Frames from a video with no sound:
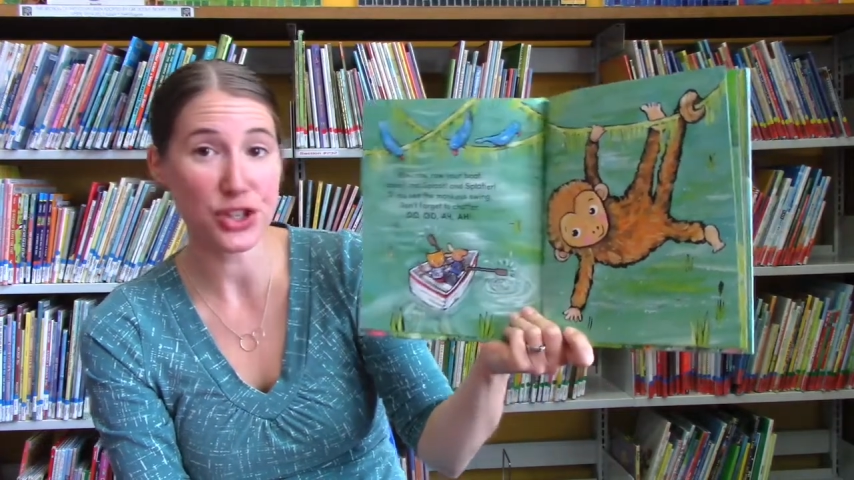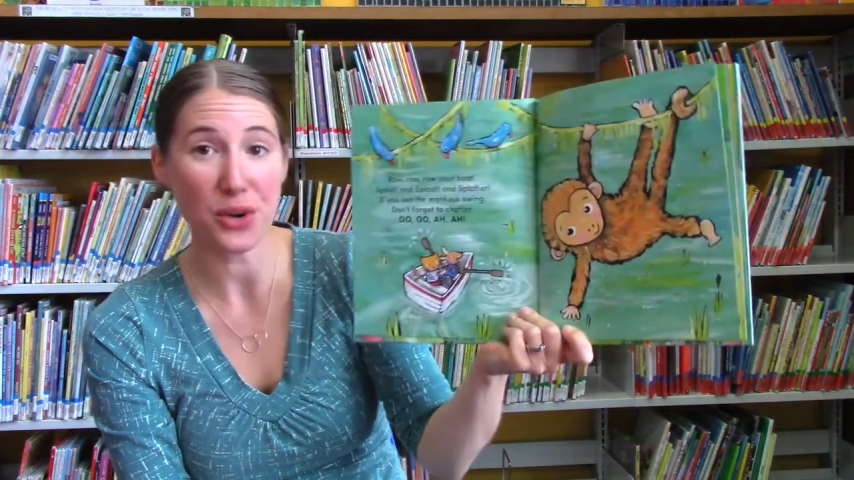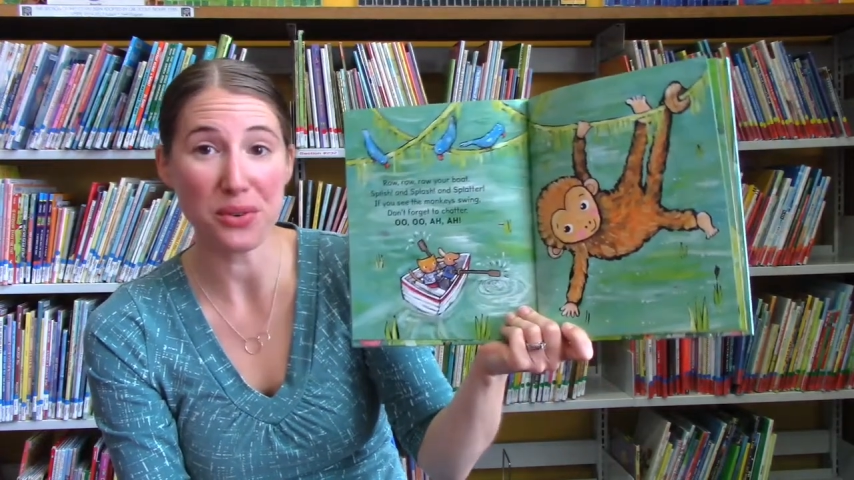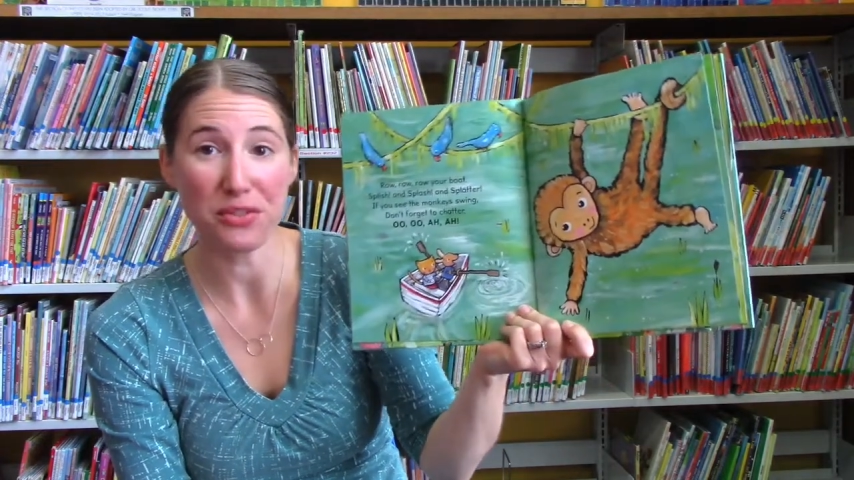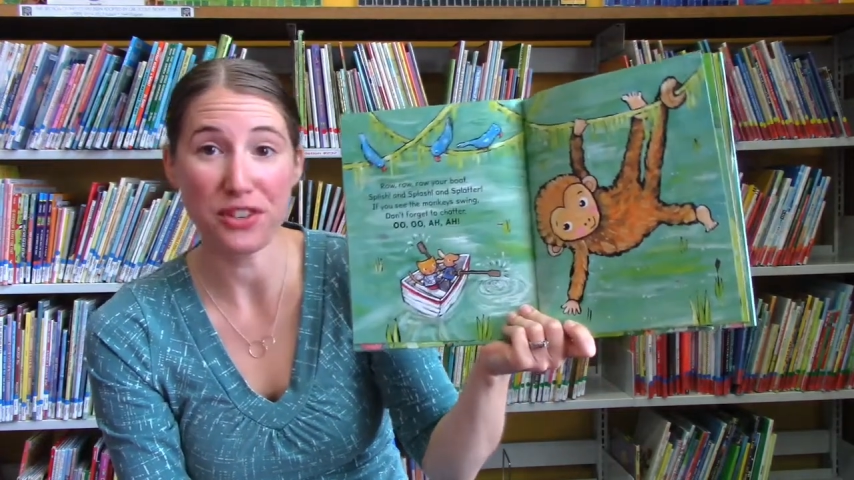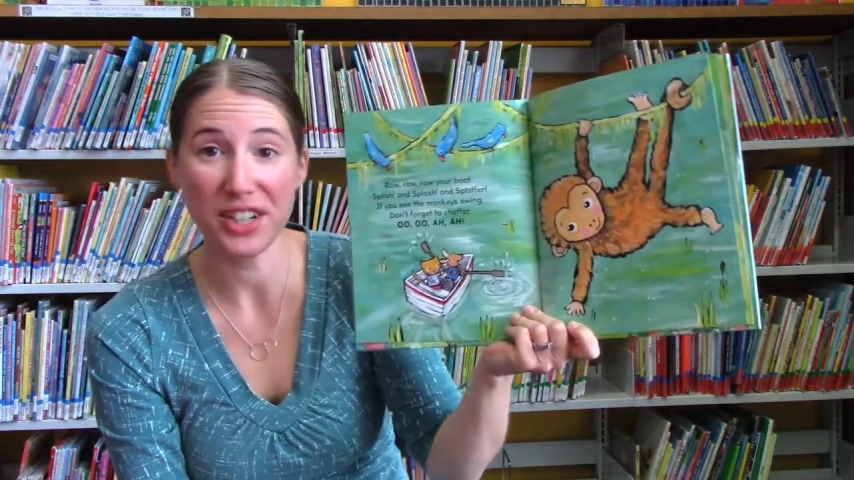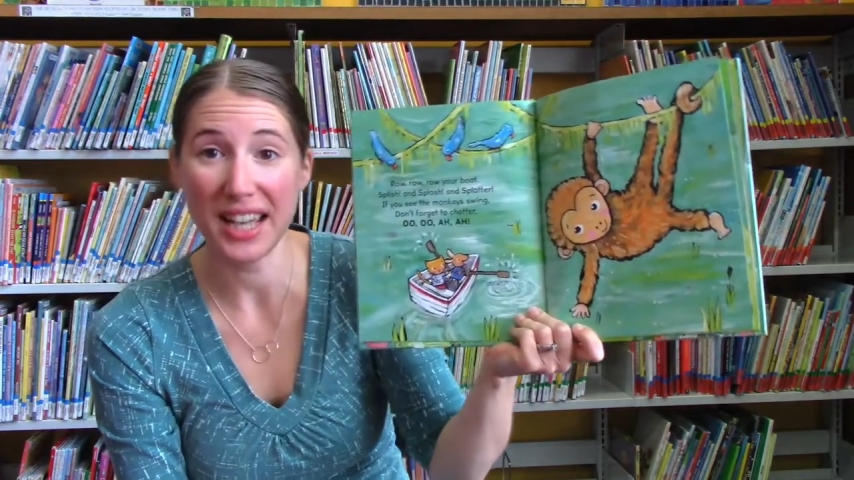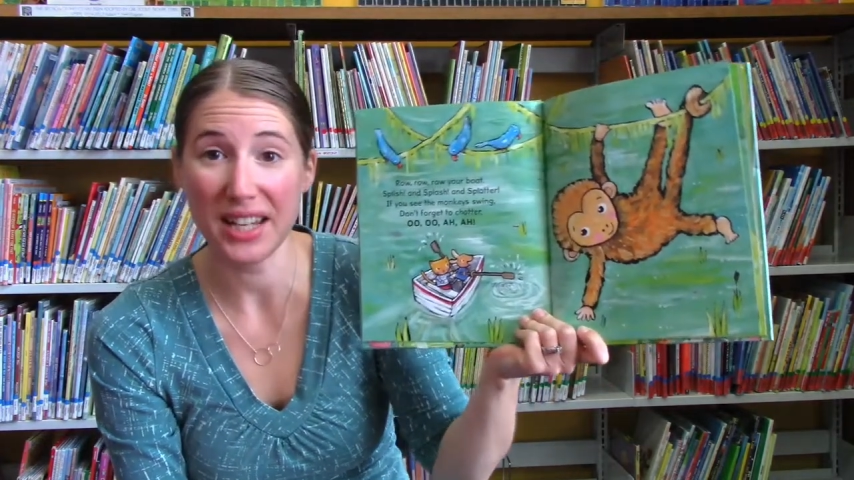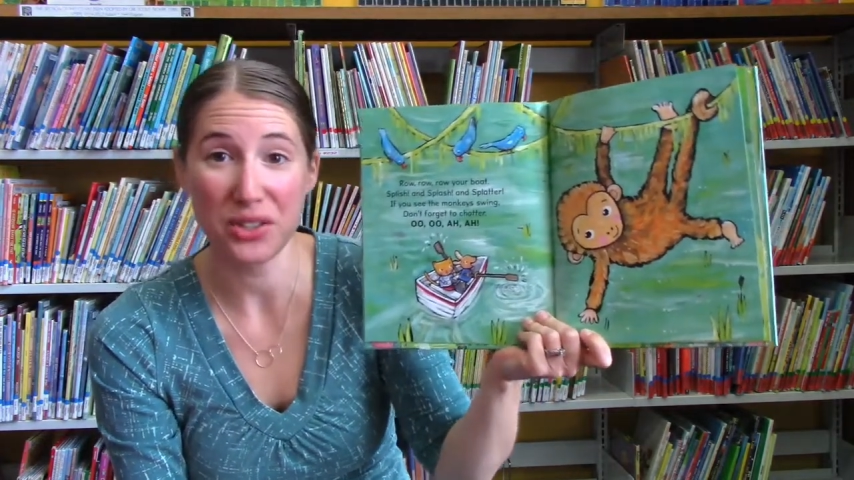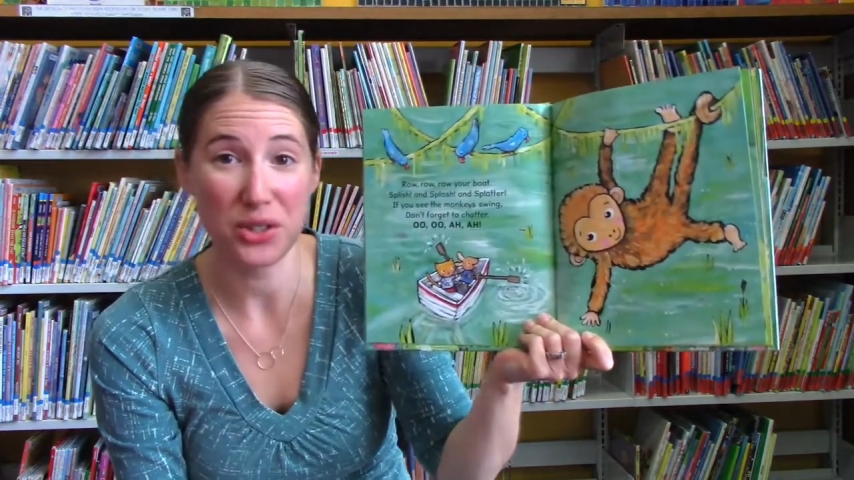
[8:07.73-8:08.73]
don't
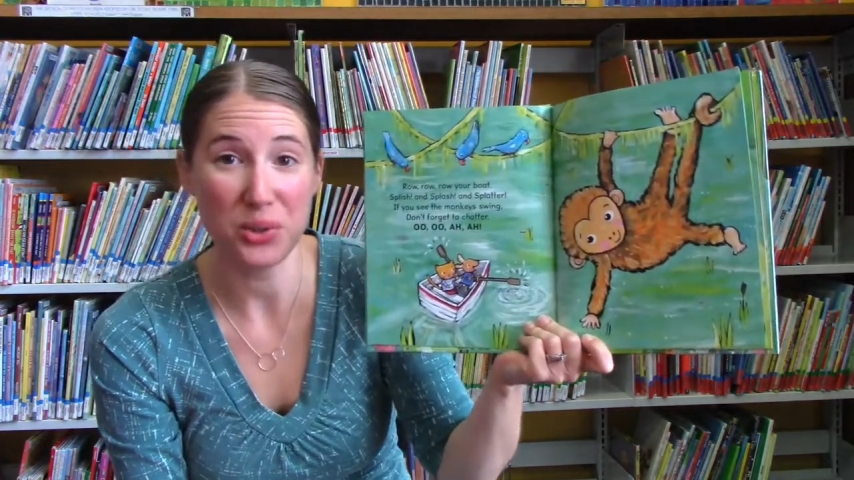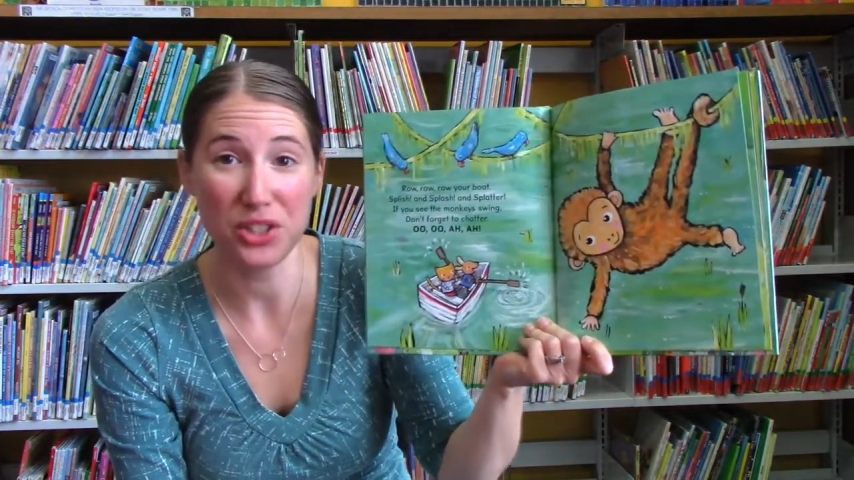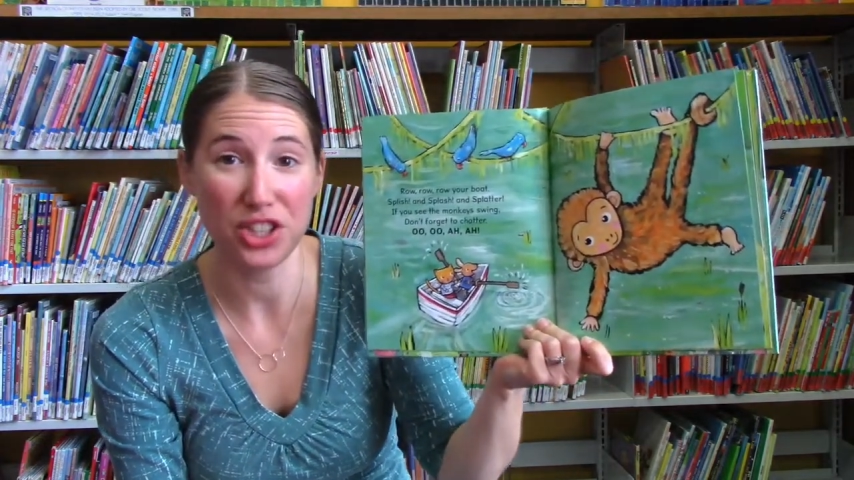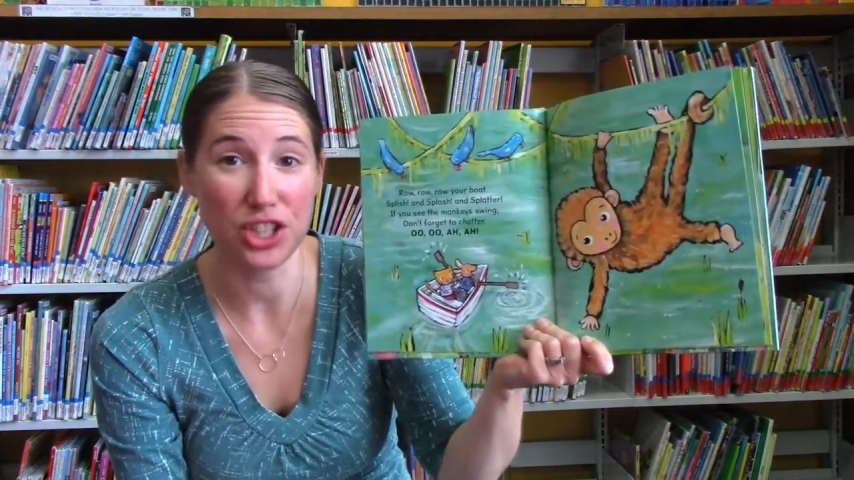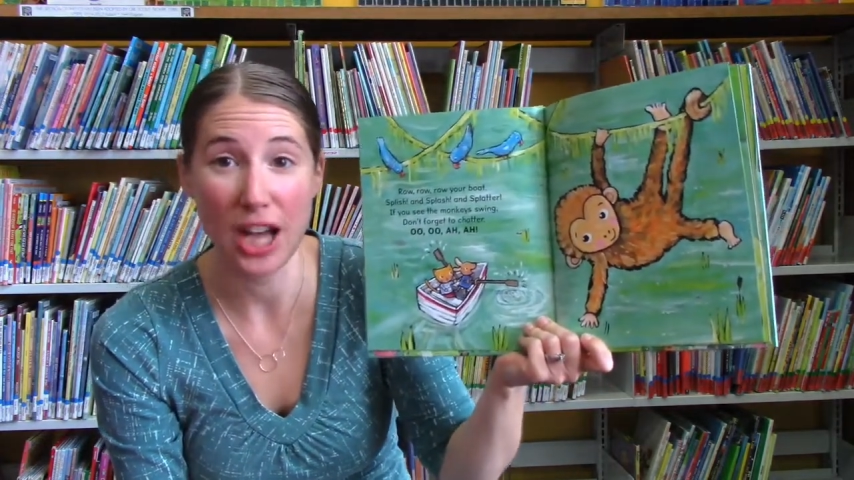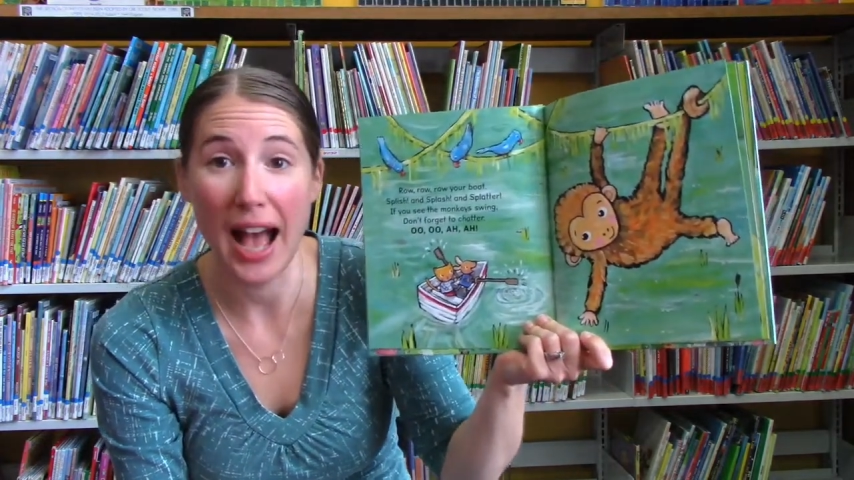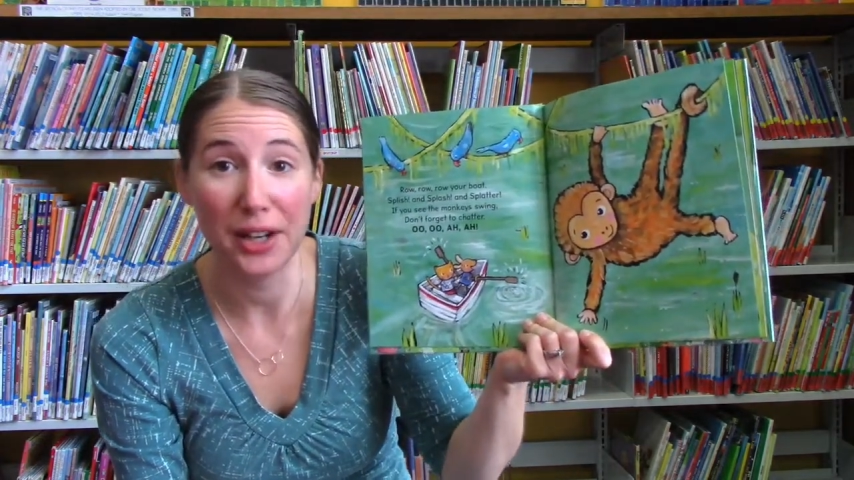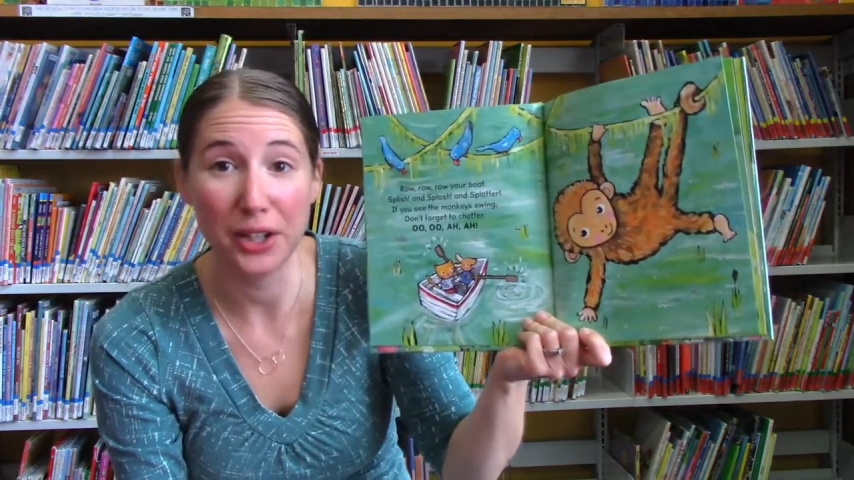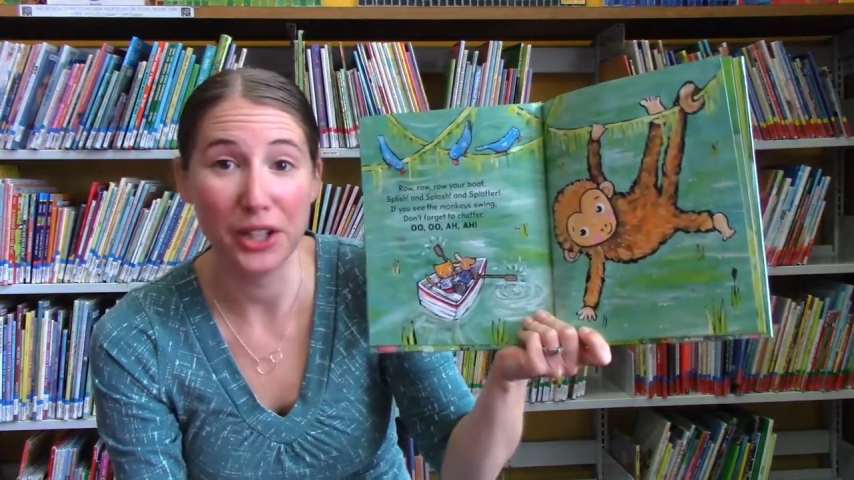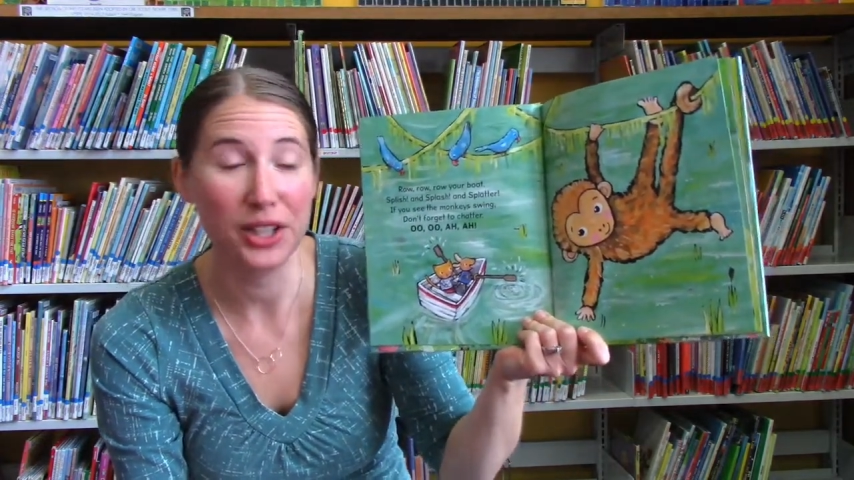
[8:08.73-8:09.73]
forget to
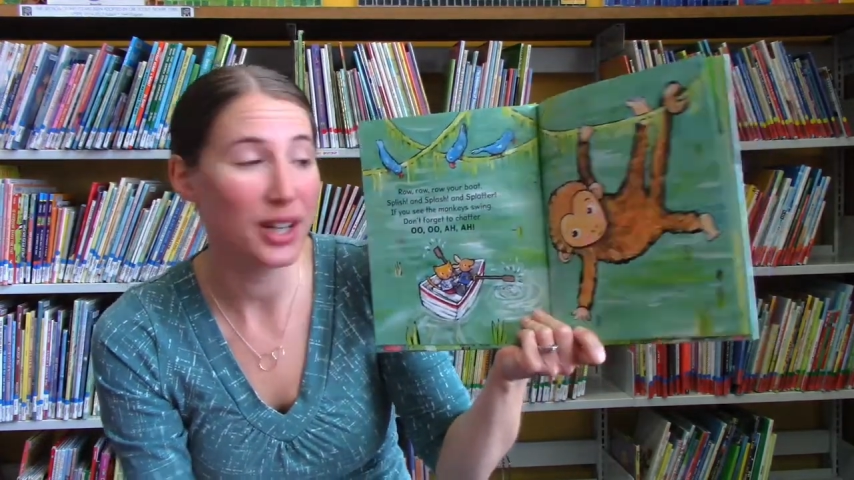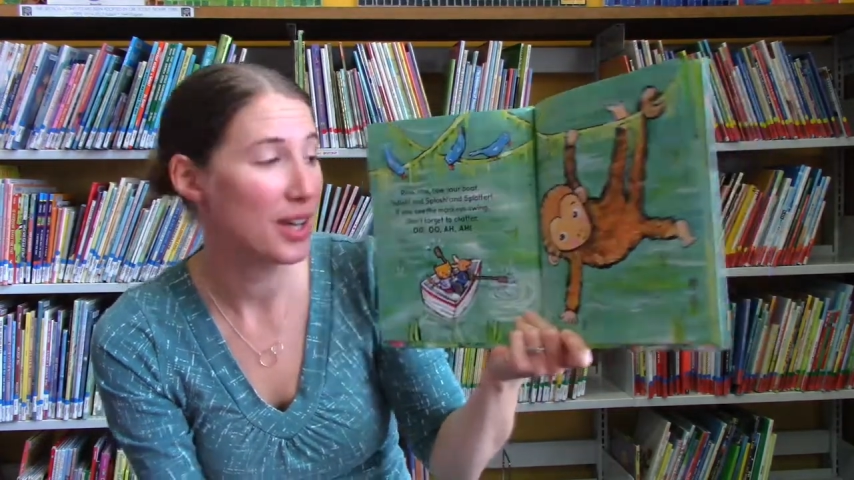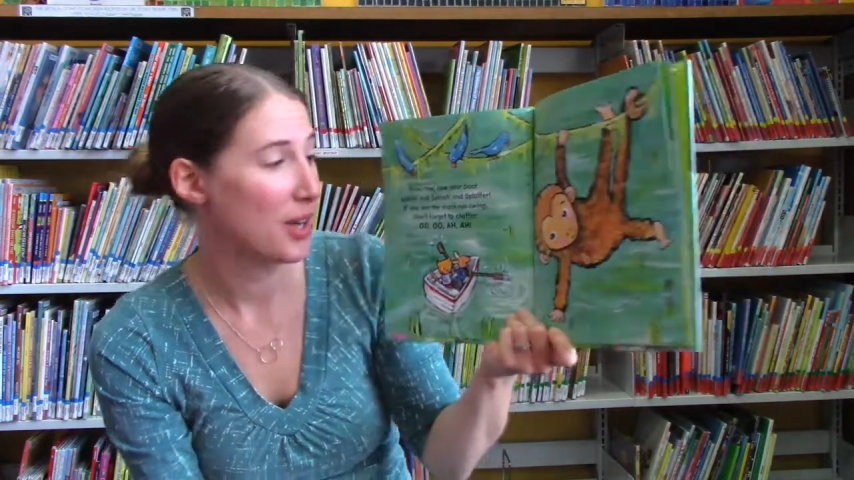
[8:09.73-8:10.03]
chatter.